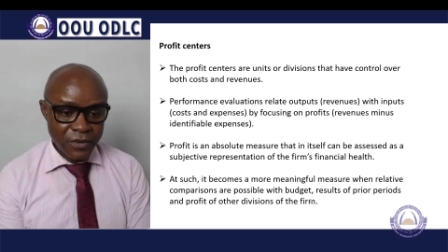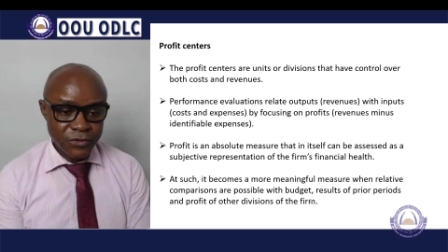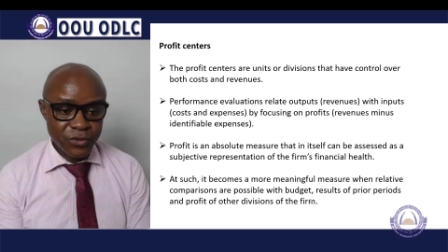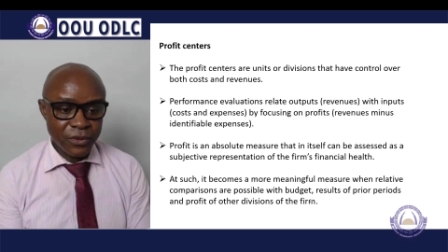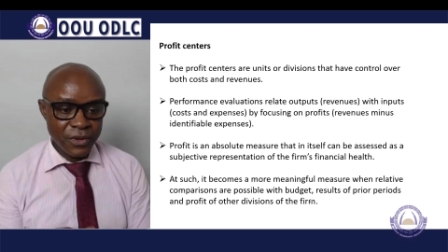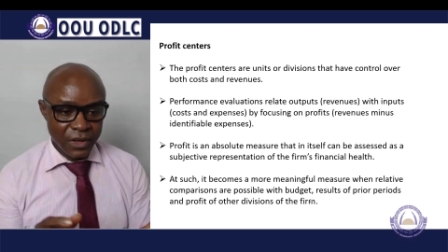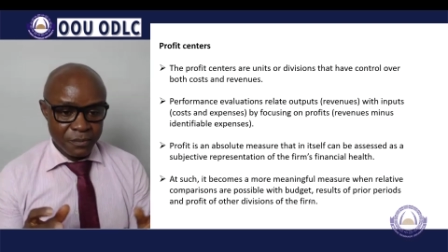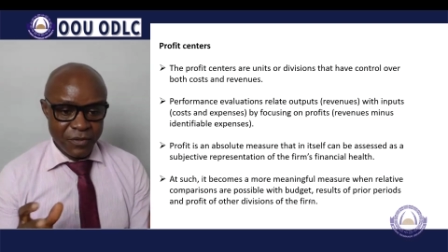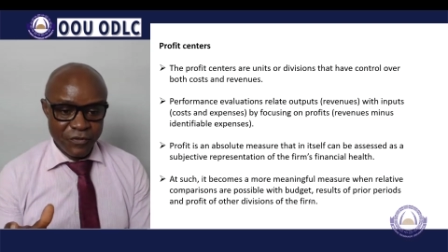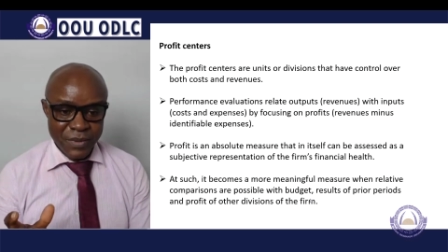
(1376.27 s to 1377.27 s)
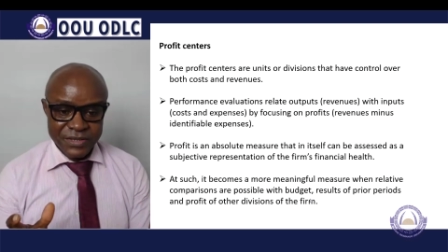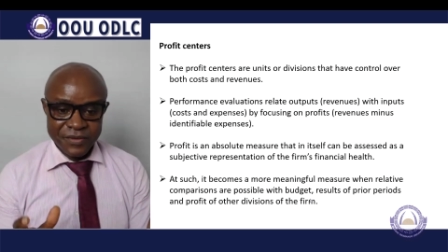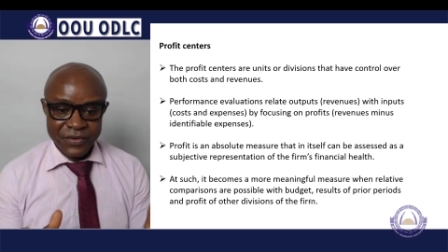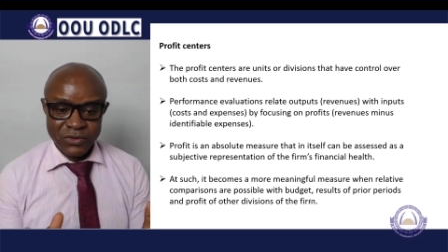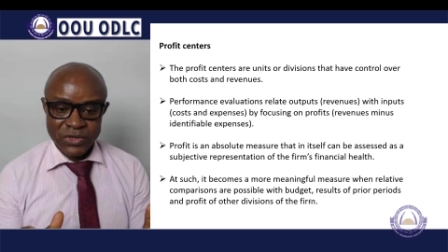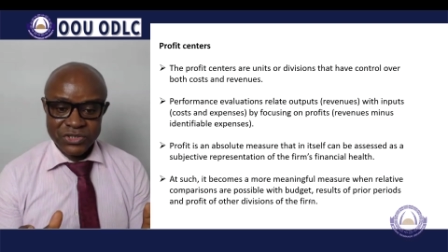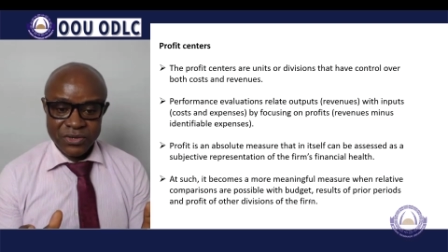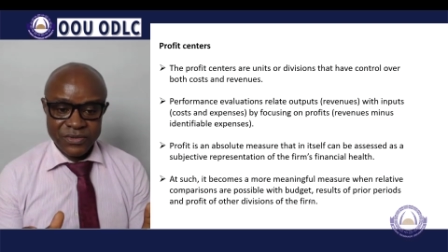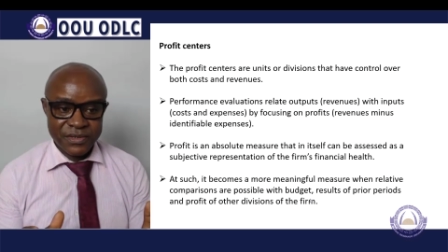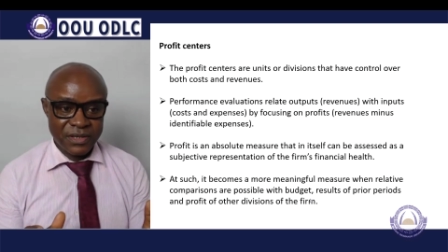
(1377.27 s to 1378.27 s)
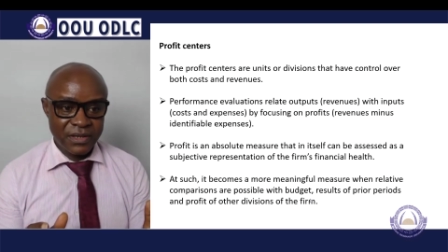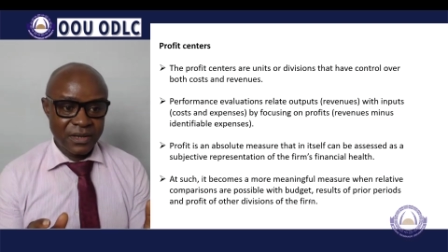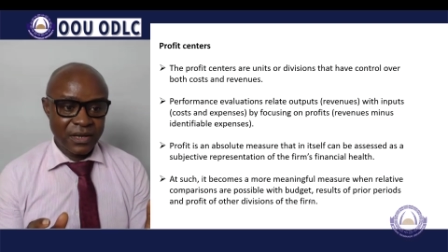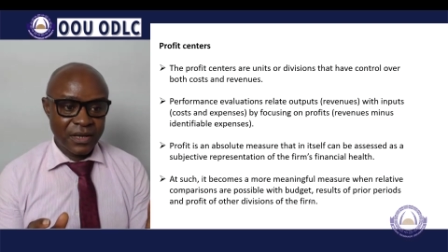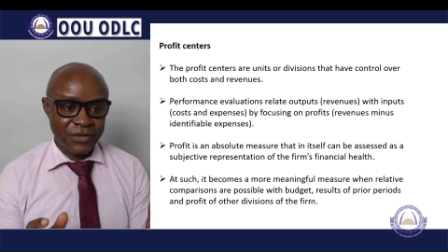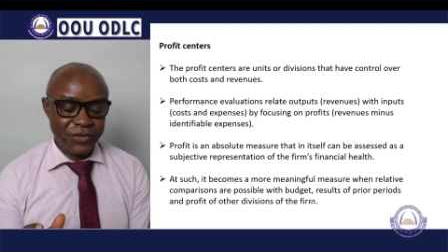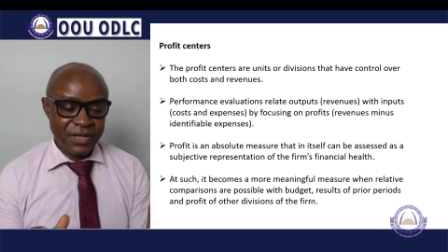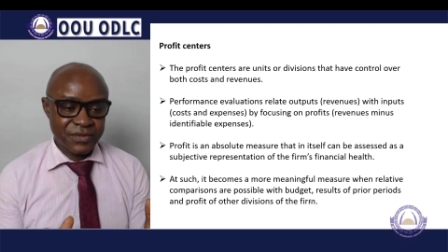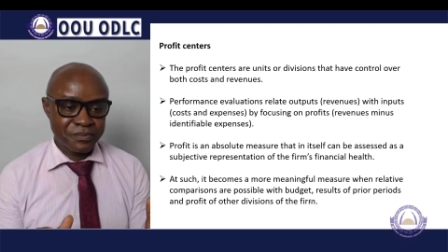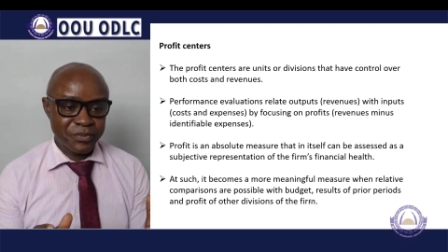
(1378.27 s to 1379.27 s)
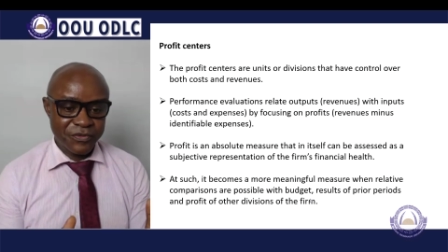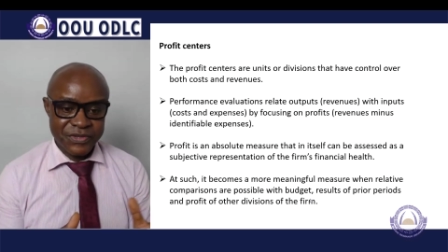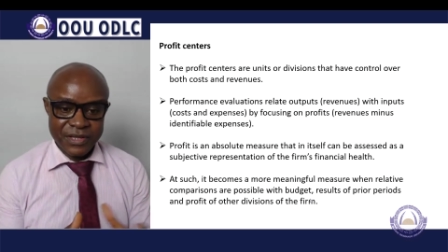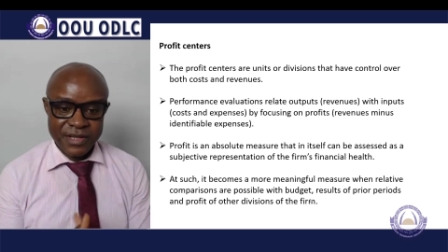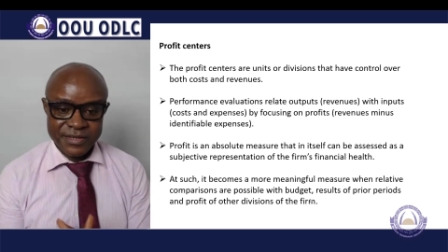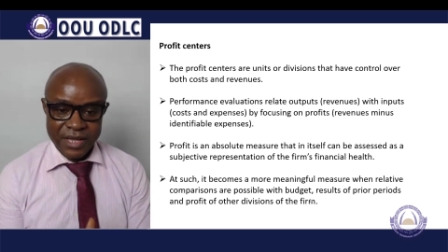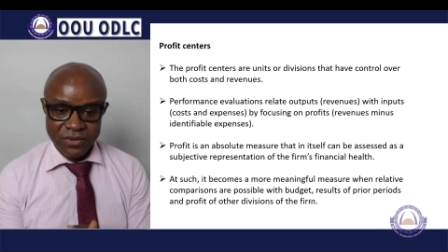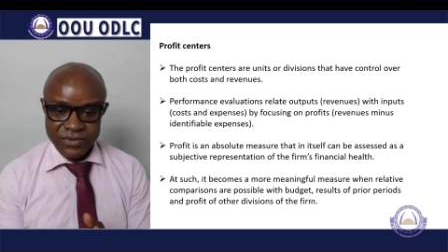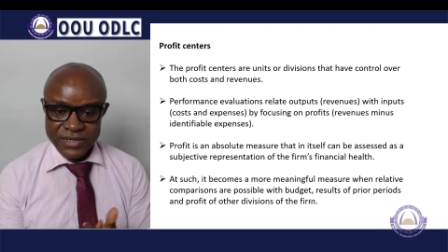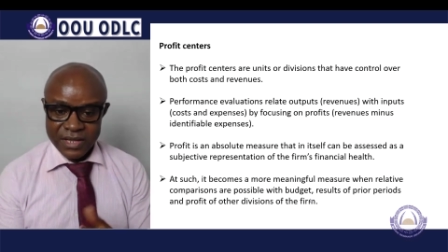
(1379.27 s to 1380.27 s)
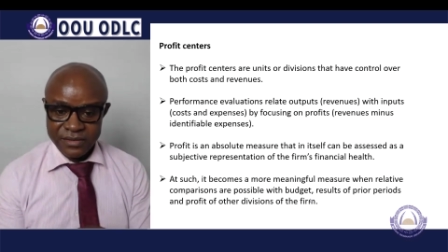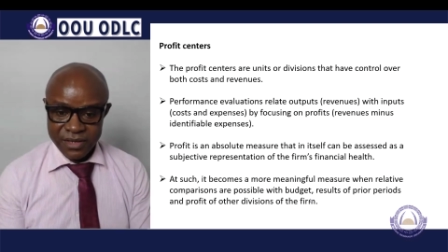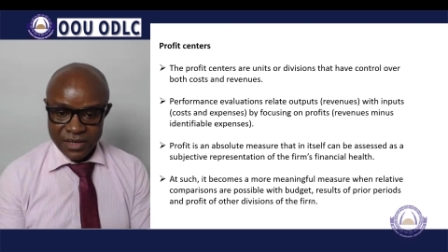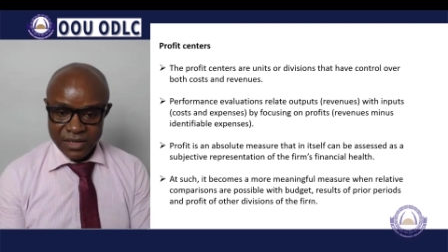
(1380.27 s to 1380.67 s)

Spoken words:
So performance evaluations, as far as profit centers are concerned,